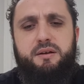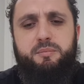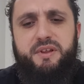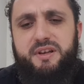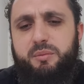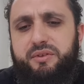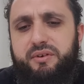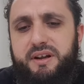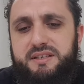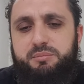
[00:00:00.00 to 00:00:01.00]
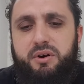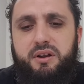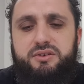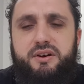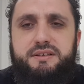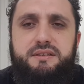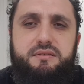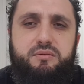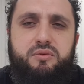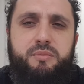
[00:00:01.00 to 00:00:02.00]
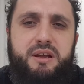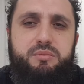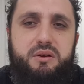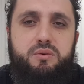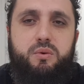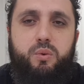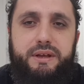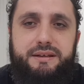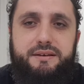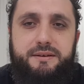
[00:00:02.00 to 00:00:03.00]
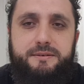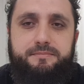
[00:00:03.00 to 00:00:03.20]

Myth number 3 is apologizing will make me look weak.